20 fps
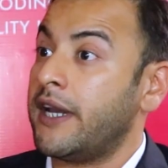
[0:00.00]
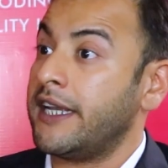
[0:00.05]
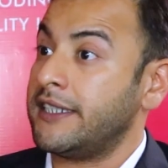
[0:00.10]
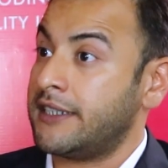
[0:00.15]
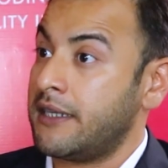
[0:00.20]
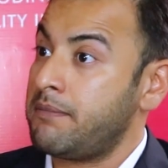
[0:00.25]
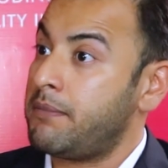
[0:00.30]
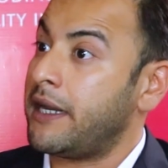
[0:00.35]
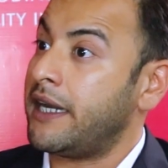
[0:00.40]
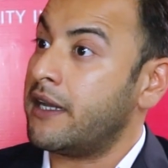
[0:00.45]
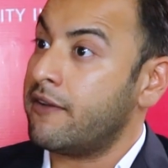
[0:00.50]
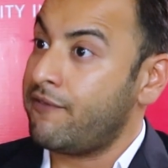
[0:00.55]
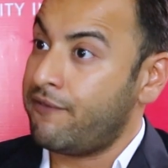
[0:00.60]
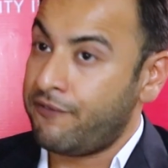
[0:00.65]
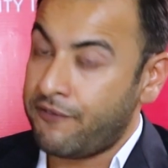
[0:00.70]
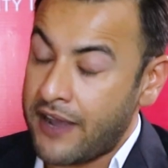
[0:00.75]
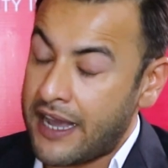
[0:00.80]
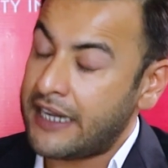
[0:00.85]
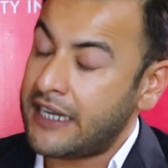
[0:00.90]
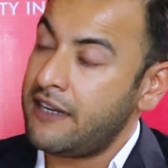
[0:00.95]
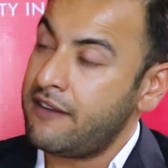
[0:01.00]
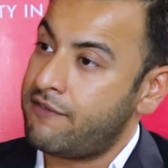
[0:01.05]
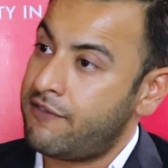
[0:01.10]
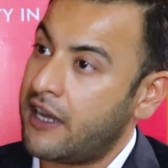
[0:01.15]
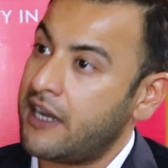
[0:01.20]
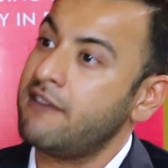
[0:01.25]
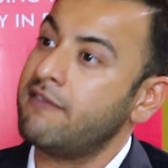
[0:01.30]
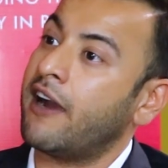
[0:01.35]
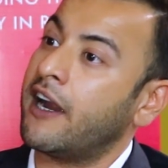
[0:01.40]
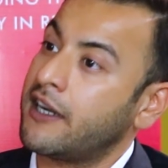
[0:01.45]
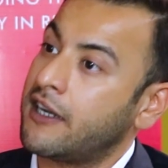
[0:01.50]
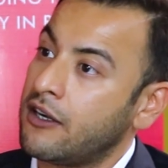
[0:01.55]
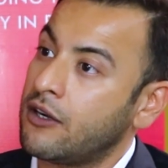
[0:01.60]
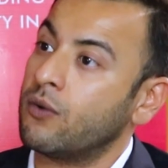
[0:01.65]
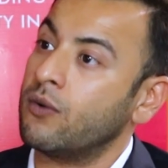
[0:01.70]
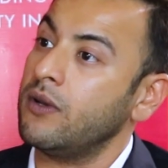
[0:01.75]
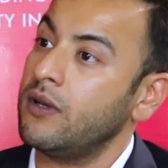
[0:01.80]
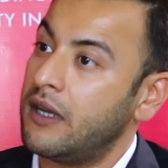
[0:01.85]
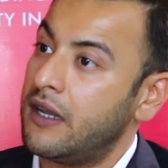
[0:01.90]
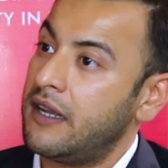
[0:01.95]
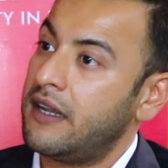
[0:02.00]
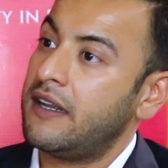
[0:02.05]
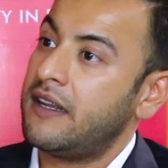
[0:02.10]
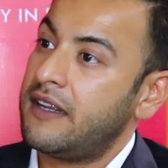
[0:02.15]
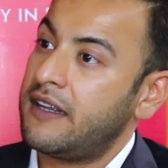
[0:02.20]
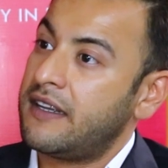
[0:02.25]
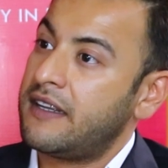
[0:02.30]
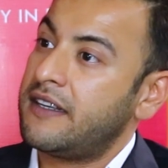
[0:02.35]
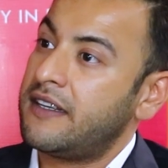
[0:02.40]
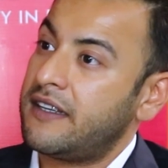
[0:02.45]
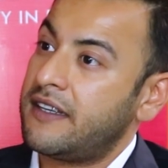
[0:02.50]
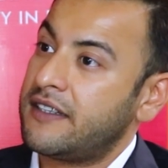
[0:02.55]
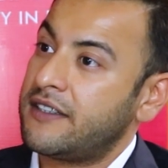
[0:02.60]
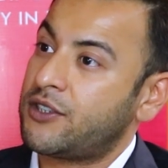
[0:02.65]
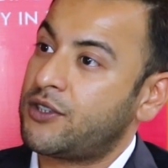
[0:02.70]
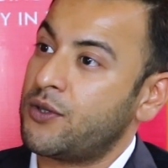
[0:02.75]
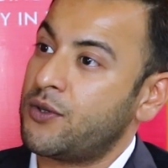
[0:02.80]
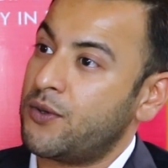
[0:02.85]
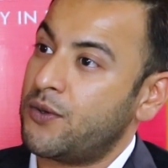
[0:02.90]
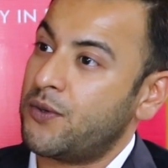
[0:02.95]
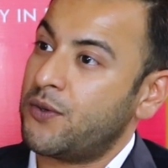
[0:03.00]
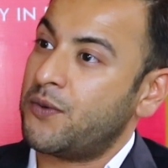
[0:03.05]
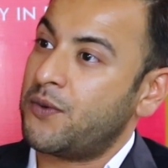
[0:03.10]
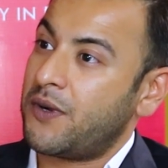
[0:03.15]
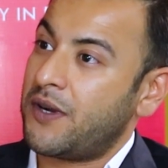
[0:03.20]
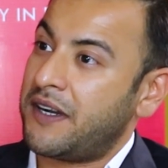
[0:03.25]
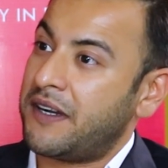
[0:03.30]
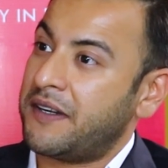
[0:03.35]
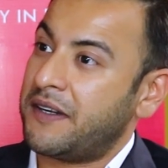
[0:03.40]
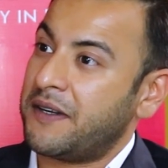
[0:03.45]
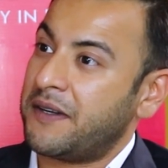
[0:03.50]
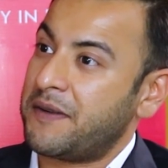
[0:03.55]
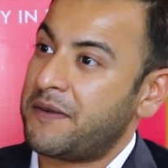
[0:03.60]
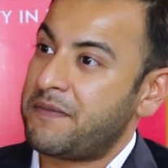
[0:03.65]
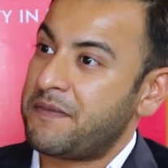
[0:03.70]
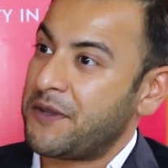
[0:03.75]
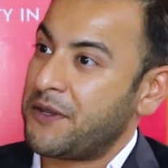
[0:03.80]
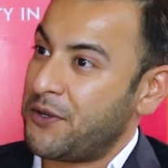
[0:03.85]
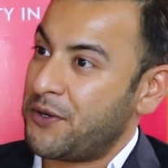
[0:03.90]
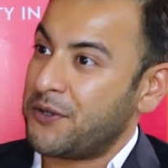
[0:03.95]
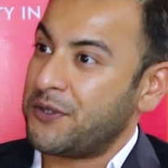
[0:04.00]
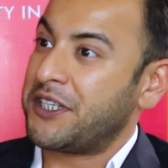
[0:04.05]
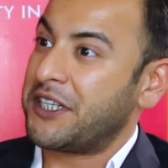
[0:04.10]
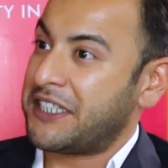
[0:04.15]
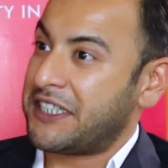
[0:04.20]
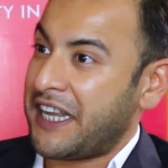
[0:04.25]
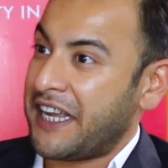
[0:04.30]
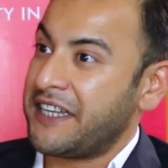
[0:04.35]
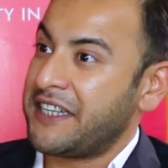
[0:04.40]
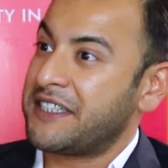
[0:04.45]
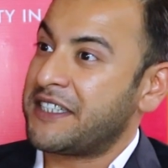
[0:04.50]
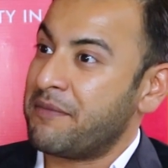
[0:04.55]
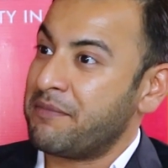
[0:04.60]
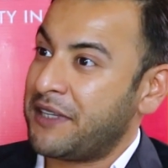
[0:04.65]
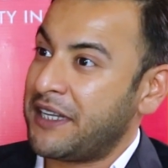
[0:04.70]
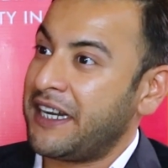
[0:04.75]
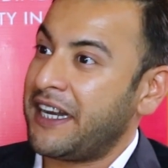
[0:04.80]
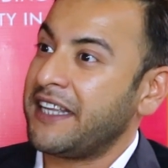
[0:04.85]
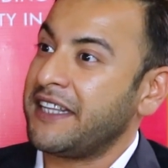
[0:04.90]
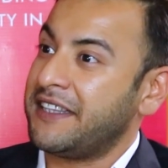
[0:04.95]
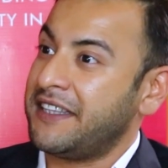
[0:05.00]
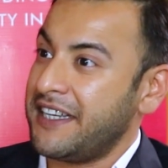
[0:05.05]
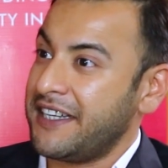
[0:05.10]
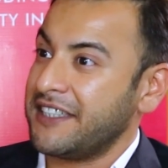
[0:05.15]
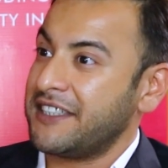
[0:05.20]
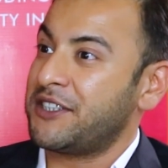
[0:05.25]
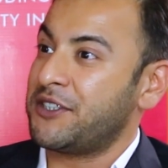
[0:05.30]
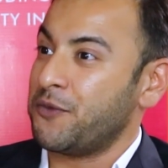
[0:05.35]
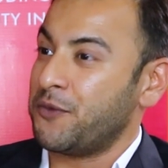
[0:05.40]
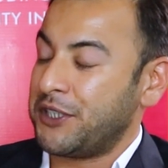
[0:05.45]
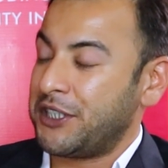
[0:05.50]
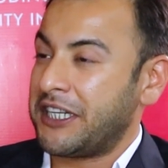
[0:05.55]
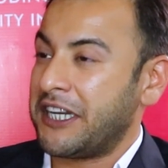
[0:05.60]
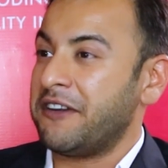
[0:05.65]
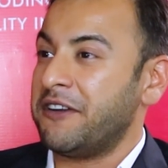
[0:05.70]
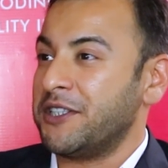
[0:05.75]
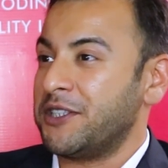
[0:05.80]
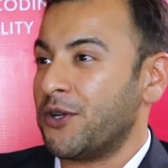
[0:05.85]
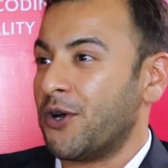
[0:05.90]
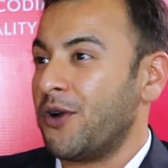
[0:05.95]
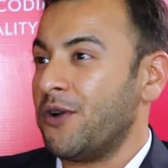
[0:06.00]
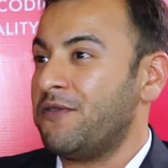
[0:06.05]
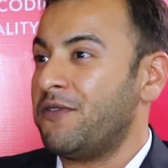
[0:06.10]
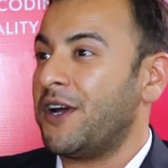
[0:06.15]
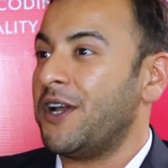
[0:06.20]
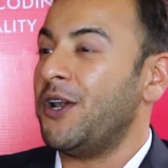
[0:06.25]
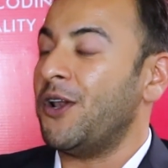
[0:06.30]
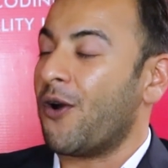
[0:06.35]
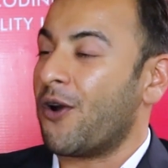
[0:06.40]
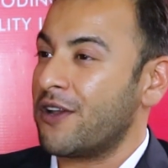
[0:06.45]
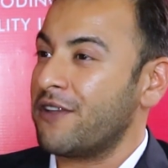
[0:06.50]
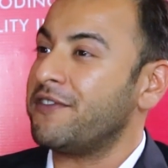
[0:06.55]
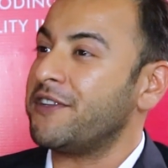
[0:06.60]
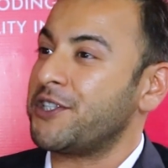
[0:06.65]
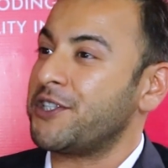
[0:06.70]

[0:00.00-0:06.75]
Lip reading: NextGen played a very, very vital role. So, just like something like this, which can resolve a lot of